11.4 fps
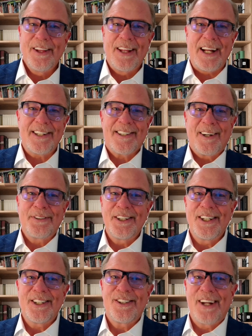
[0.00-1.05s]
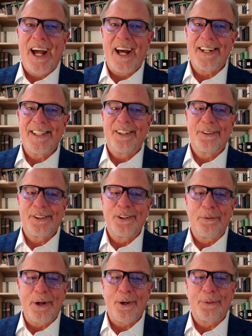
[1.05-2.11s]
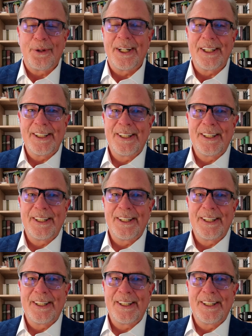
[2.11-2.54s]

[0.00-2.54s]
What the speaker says: That's something that you got to deal with no matter what.